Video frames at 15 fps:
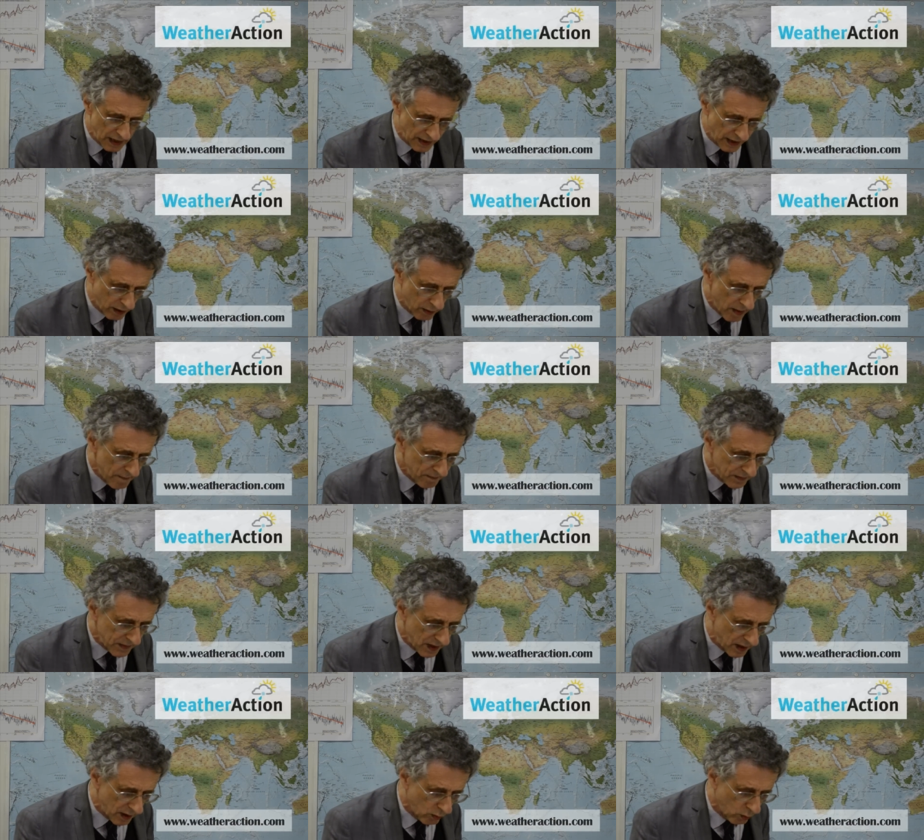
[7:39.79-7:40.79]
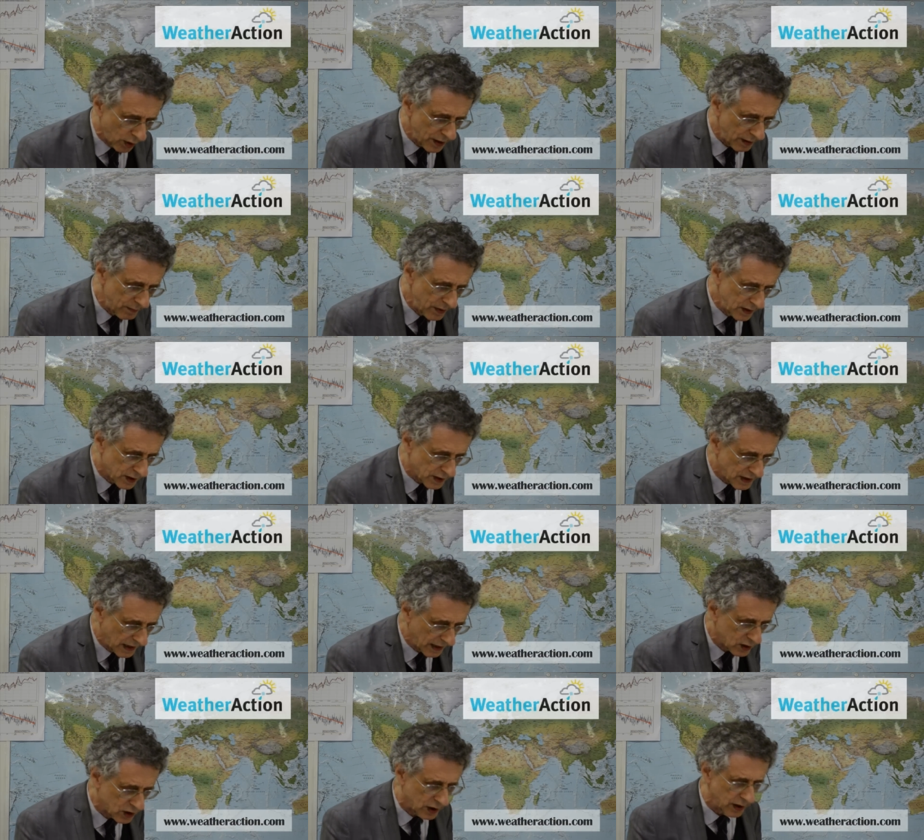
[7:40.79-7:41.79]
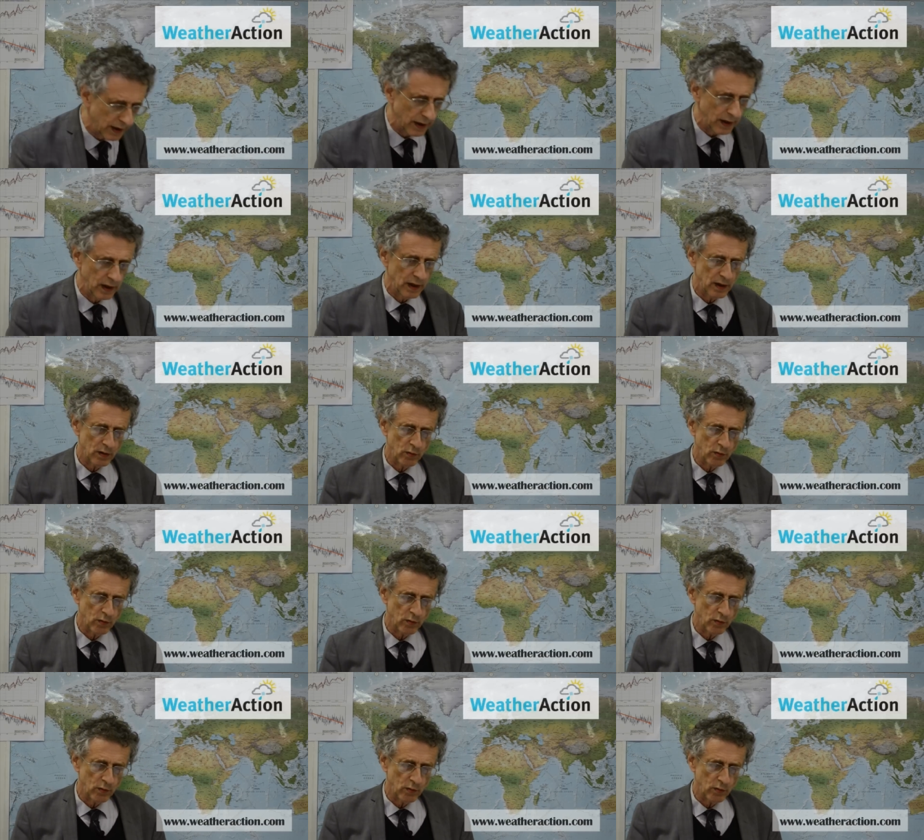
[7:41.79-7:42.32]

Now, what it means is actually